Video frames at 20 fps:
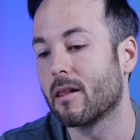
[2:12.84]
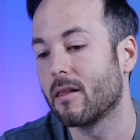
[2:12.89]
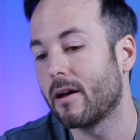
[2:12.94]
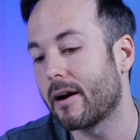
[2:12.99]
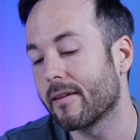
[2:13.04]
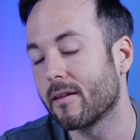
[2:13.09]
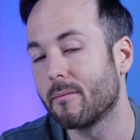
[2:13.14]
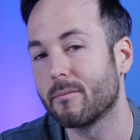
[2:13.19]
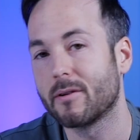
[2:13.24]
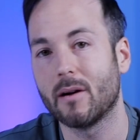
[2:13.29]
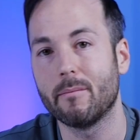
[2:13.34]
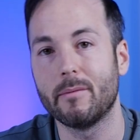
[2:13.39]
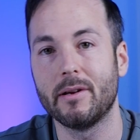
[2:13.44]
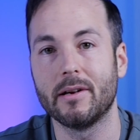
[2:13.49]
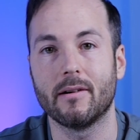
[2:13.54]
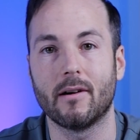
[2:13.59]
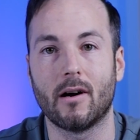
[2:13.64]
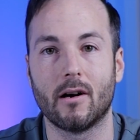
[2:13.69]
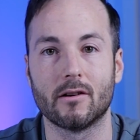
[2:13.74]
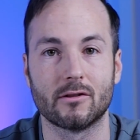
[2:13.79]
a lot of them come
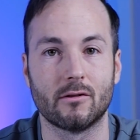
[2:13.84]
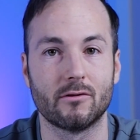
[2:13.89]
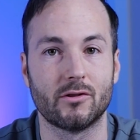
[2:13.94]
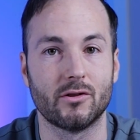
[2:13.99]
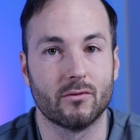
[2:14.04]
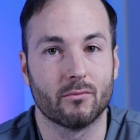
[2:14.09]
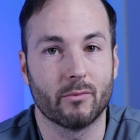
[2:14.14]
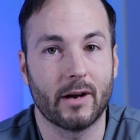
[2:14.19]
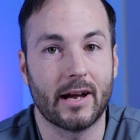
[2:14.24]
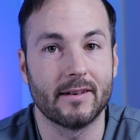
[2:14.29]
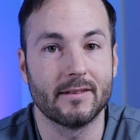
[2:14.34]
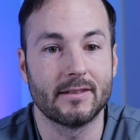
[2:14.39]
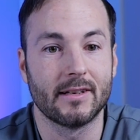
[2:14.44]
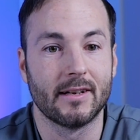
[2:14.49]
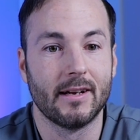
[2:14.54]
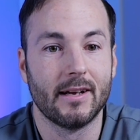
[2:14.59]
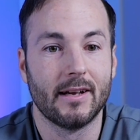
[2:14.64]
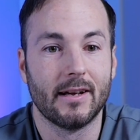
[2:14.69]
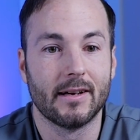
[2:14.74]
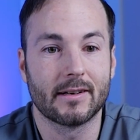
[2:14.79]
here also to rent
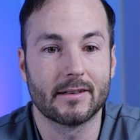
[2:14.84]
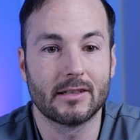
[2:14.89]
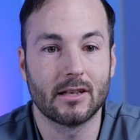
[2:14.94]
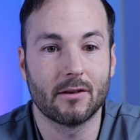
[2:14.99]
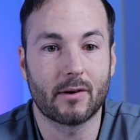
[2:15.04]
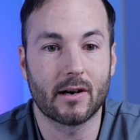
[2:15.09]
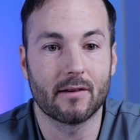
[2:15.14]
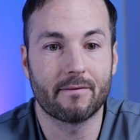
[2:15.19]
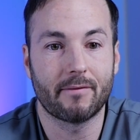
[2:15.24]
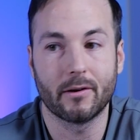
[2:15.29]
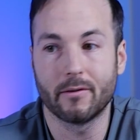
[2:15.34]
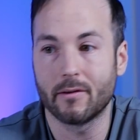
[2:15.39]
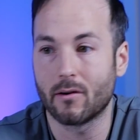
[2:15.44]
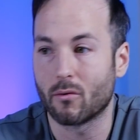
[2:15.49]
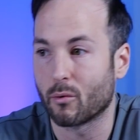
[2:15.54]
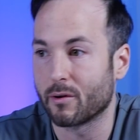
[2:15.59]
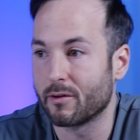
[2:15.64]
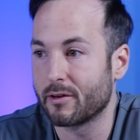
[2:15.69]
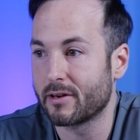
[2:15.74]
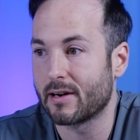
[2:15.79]
because they want to figure out
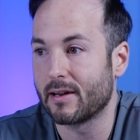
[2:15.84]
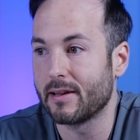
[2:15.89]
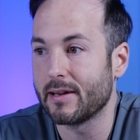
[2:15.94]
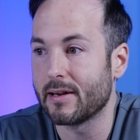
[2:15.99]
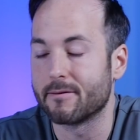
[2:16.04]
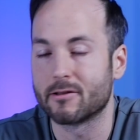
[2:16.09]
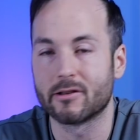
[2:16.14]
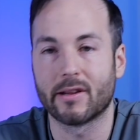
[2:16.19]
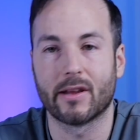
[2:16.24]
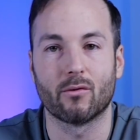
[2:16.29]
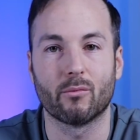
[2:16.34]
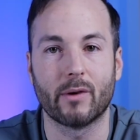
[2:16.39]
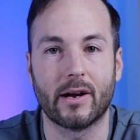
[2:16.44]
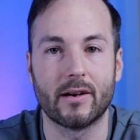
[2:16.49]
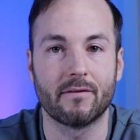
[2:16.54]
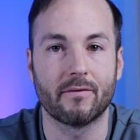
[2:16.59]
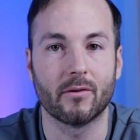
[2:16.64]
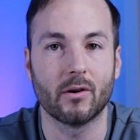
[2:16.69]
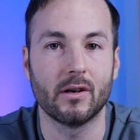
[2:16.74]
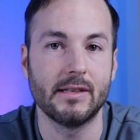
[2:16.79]
where they're gonna live. So they
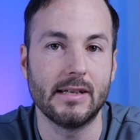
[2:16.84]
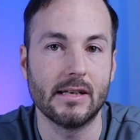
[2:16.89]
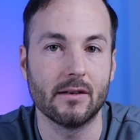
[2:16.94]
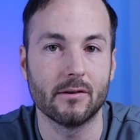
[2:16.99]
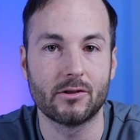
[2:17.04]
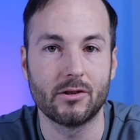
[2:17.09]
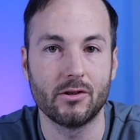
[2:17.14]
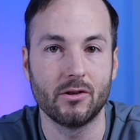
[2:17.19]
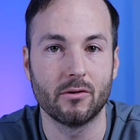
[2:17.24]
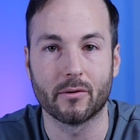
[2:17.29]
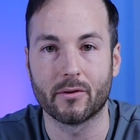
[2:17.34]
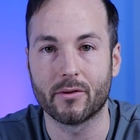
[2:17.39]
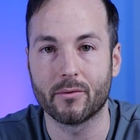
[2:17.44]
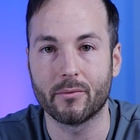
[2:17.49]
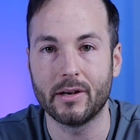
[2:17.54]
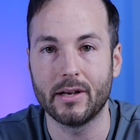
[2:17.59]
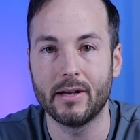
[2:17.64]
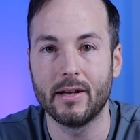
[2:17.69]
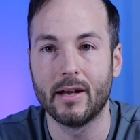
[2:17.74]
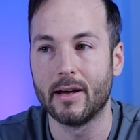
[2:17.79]
rent for a year or 2 or
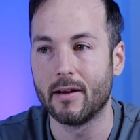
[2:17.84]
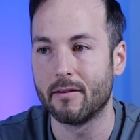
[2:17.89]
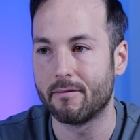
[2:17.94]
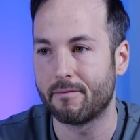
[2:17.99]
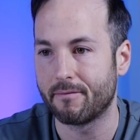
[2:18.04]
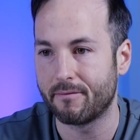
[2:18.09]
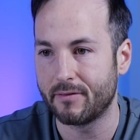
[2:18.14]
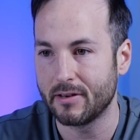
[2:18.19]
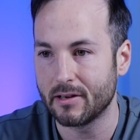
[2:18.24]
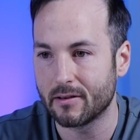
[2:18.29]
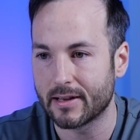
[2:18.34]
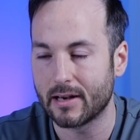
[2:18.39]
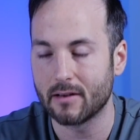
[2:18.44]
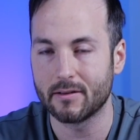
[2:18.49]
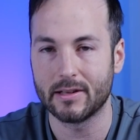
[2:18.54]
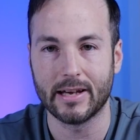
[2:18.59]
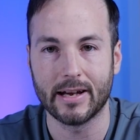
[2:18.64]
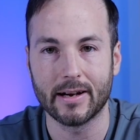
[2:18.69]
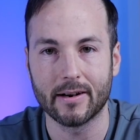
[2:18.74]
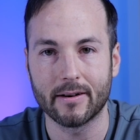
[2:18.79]
3, feel out
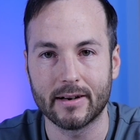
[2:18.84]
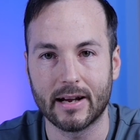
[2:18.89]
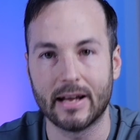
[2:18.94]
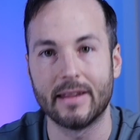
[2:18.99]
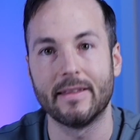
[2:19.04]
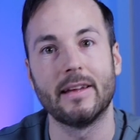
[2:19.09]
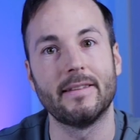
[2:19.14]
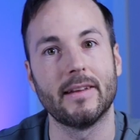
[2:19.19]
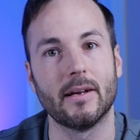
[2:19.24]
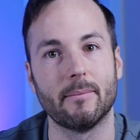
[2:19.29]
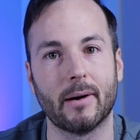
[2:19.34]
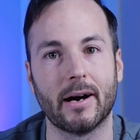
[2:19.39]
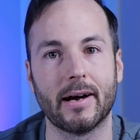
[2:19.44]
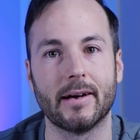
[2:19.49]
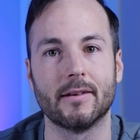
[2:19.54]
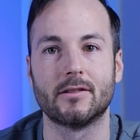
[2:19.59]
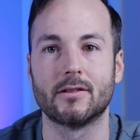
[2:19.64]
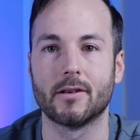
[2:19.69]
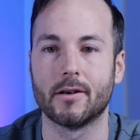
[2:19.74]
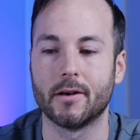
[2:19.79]
the area, and then they buy.
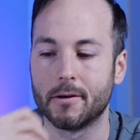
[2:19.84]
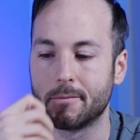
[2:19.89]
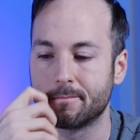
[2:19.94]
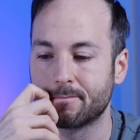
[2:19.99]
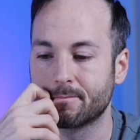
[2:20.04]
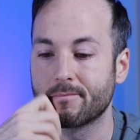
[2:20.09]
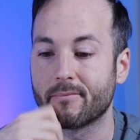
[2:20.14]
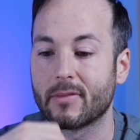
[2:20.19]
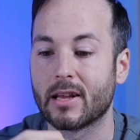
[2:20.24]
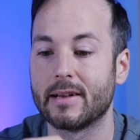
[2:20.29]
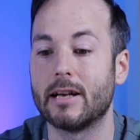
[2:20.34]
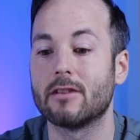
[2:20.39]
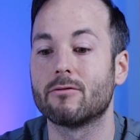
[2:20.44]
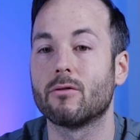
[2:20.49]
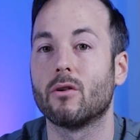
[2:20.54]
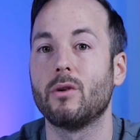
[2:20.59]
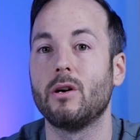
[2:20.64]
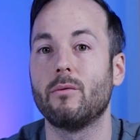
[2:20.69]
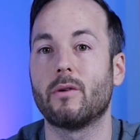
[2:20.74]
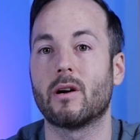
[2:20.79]
So that's
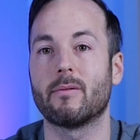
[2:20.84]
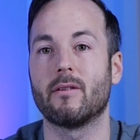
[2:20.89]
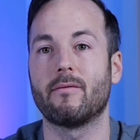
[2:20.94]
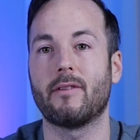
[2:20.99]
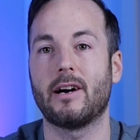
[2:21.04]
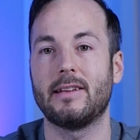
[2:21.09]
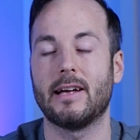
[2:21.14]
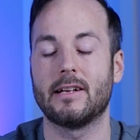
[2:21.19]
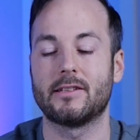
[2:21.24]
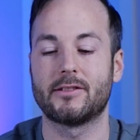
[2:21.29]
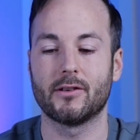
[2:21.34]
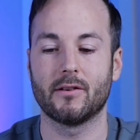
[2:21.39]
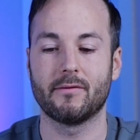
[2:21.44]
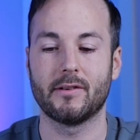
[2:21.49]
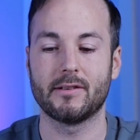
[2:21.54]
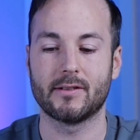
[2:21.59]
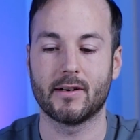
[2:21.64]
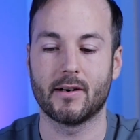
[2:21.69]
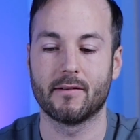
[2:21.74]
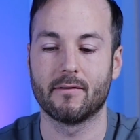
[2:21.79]
where we want to provide that
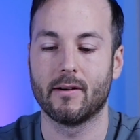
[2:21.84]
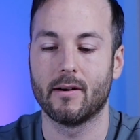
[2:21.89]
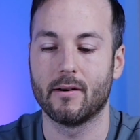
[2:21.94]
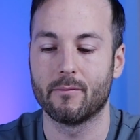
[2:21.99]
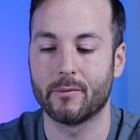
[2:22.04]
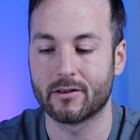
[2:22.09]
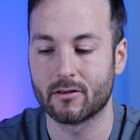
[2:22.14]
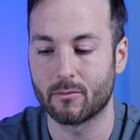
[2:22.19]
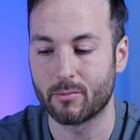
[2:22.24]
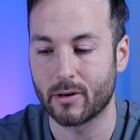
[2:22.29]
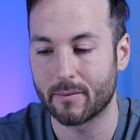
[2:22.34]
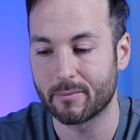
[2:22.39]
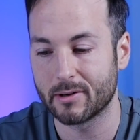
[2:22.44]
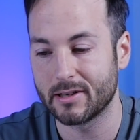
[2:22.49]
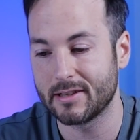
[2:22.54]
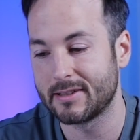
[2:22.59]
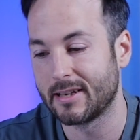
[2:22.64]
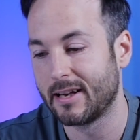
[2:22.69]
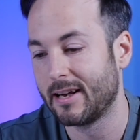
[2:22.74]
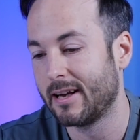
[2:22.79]
service of rental
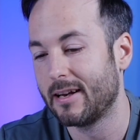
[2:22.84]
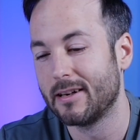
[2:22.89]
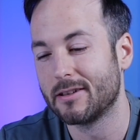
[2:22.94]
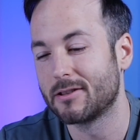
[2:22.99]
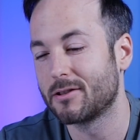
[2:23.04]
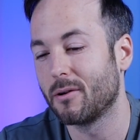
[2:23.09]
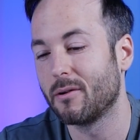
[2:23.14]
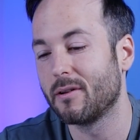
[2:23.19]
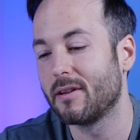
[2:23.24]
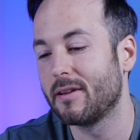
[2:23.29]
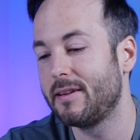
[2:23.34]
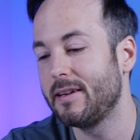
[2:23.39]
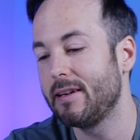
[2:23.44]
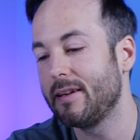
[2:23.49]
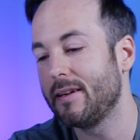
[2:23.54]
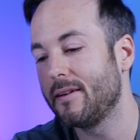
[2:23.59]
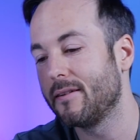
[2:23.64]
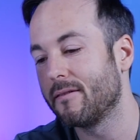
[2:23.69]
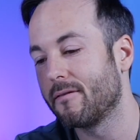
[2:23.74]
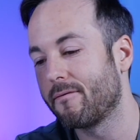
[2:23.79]
properties. So
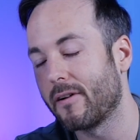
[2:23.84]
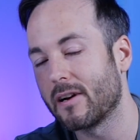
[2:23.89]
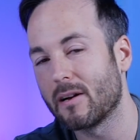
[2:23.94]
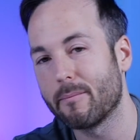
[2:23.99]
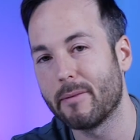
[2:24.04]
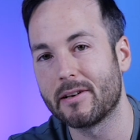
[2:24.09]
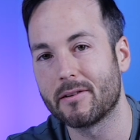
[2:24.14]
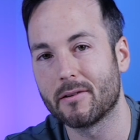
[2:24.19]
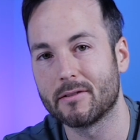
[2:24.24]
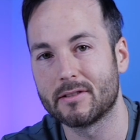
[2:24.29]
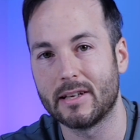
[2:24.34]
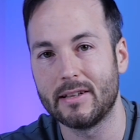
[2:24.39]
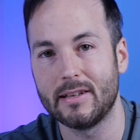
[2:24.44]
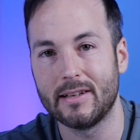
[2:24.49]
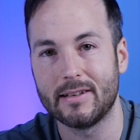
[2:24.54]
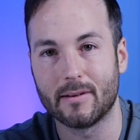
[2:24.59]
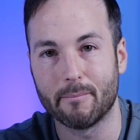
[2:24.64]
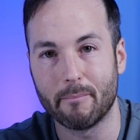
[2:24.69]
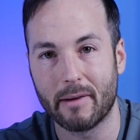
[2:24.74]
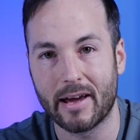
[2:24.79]
the fundamentals and the
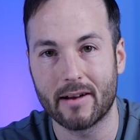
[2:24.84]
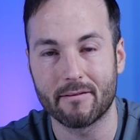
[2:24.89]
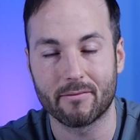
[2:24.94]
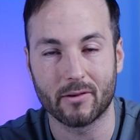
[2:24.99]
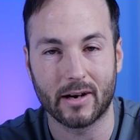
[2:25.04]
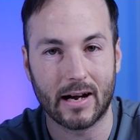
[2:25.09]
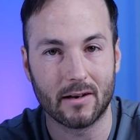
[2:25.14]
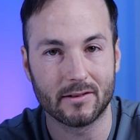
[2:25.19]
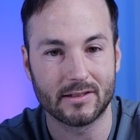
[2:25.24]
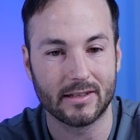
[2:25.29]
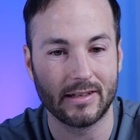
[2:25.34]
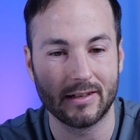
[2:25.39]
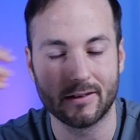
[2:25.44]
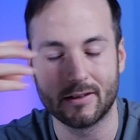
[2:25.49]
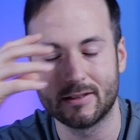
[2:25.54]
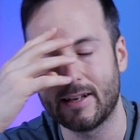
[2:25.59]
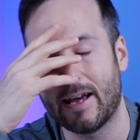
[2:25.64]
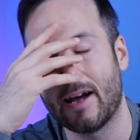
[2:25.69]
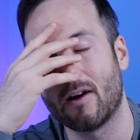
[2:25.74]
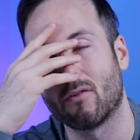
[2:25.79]
demand for housing here
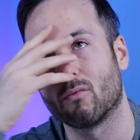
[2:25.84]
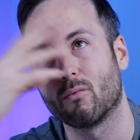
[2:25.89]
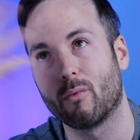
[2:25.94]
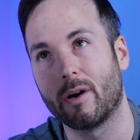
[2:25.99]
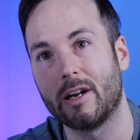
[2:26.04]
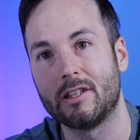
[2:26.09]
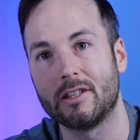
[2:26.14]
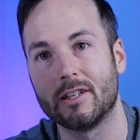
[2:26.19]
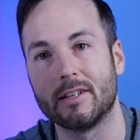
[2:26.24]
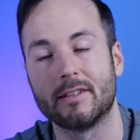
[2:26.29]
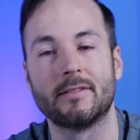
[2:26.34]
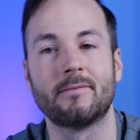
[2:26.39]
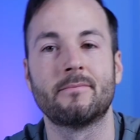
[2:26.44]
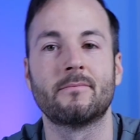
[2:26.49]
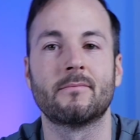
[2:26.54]
is outrageous,